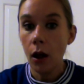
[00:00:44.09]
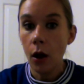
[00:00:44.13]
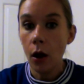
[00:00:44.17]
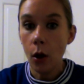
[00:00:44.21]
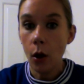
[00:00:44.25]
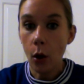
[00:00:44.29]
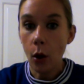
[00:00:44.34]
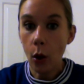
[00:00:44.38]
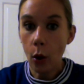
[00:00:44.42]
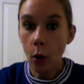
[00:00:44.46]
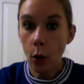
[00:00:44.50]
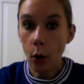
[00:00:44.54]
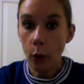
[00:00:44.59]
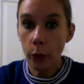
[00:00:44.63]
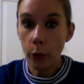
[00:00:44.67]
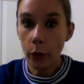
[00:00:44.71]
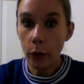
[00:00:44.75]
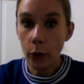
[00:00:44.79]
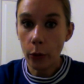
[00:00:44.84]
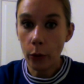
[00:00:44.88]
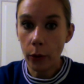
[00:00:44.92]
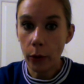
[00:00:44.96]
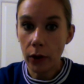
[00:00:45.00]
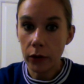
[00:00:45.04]
or
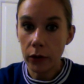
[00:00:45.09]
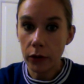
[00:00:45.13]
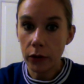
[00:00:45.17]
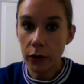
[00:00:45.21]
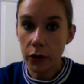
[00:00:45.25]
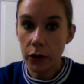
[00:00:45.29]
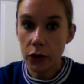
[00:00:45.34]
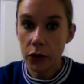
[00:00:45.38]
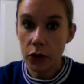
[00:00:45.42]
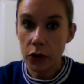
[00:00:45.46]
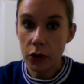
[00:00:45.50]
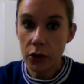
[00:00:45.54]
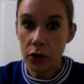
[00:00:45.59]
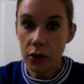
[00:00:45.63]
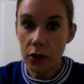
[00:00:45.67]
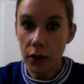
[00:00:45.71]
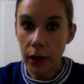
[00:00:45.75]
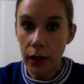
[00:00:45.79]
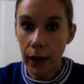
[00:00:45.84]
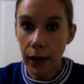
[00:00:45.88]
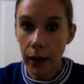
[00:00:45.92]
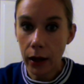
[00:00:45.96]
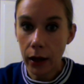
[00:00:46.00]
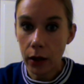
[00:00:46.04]
whether it's just a
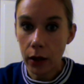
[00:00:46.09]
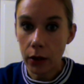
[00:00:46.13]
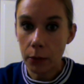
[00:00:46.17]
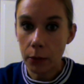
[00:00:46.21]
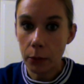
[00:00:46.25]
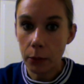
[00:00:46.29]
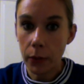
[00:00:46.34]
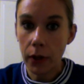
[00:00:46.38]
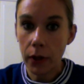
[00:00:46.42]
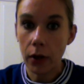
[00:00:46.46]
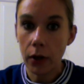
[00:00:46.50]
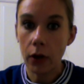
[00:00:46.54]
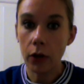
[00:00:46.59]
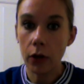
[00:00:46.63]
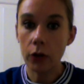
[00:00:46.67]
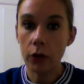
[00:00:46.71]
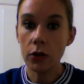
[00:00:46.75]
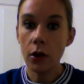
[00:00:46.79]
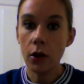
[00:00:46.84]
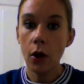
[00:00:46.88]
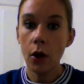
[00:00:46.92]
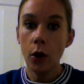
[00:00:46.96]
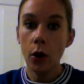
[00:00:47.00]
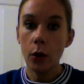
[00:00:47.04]
kick
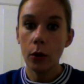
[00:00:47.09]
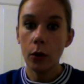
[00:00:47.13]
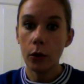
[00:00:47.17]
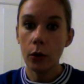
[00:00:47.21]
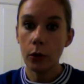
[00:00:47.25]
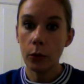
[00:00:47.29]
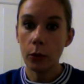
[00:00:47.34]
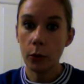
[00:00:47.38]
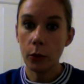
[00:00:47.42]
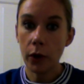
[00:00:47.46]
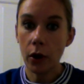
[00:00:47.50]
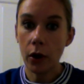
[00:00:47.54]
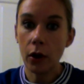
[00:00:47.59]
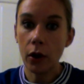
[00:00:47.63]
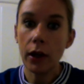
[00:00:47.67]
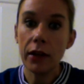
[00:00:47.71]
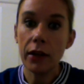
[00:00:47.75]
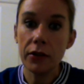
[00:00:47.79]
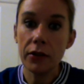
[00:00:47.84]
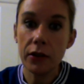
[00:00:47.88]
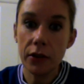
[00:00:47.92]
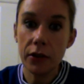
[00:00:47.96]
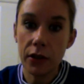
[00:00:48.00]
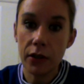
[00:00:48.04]
because we are
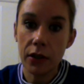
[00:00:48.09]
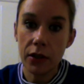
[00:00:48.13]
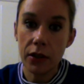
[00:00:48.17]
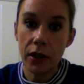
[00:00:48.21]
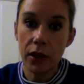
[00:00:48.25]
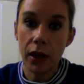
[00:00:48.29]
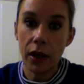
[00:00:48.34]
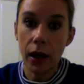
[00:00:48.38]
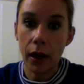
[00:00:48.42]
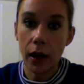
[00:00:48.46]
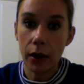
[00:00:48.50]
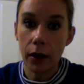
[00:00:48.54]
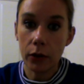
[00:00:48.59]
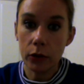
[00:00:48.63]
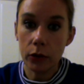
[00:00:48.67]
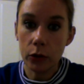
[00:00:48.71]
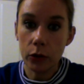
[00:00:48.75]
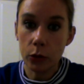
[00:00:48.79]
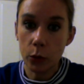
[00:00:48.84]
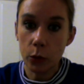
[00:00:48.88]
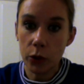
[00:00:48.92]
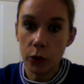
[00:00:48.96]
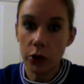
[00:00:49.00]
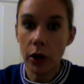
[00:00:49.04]
Leicester City
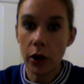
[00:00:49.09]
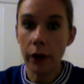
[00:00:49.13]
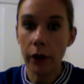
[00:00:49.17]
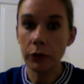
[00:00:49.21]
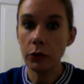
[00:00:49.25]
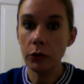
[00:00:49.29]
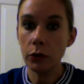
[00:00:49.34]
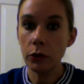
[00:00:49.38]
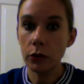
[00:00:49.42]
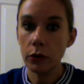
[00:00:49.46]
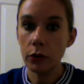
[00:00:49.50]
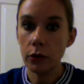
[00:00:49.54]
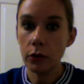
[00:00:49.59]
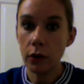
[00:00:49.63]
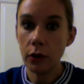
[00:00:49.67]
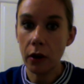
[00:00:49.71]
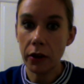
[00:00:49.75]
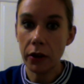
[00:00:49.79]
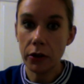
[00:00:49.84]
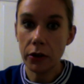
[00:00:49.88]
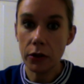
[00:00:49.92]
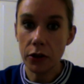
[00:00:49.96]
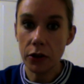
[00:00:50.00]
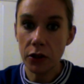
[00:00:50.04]
and we don't
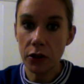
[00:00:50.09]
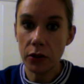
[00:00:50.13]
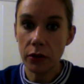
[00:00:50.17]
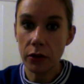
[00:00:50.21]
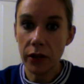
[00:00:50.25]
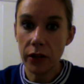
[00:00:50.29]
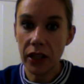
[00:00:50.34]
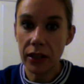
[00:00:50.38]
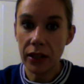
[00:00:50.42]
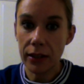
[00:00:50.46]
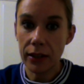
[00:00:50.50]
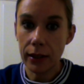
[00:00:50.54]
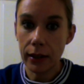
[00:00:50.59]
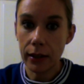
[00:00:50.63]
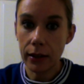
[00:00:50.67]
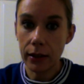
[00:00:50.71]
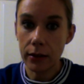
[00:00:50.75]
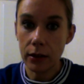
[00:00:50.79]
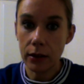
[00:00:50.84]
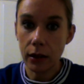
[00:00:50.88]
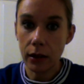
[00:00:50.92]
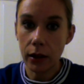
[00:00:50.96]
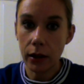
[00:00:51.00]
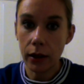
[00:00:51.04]
like to do things
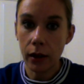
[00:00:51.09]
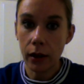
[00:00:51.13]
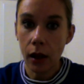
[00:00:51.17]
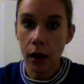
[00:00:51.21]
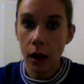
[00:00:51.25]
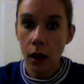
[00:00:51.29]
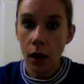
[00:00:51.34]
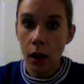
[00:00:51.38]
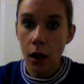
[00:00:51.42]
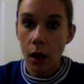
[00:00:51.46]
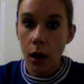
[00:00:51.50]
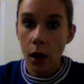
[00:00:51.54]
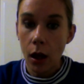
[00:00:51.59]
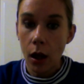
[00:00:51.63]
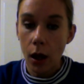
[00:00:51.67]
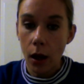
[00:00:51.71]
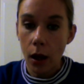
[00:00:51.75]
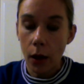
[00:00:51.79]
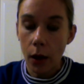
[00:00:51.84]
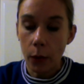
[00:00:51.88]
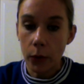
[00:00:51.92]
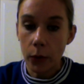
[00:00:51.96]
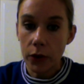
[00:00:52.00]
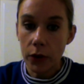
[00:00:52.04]
easily,
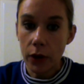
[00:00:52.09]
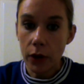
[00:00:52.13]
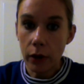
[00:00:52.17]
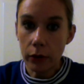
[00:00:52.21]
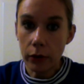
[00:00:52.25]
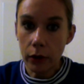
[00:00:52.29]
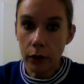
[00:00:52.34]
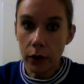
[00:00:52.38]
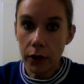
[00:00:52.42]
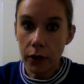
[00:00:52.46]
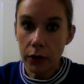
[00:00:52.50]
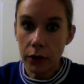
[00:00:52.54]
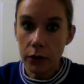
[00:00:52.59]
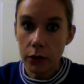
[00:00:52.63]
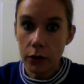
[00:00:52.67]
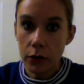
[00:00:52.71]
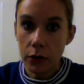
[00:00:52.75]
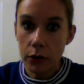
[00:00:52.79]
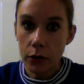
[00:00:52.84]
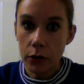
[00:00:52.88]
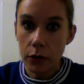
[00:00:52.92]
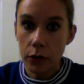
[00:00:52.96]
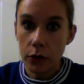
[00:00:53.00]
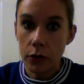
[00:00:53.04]
and we don't like
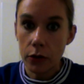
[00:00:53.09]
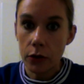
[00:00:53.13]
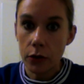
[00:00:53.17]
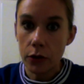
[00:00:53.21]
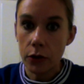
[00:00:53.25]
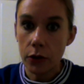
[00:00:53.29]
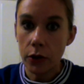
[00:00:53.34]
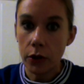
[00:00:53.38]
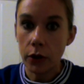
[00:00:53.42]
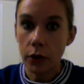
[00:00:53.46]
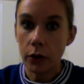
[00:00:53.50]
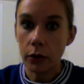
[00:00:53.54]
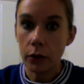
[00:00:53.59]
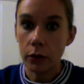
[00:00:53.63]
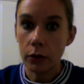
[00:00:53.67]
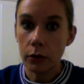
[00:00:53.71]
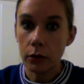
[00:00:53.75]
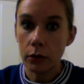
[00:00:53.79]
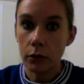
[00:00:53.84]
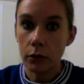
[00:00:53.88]
to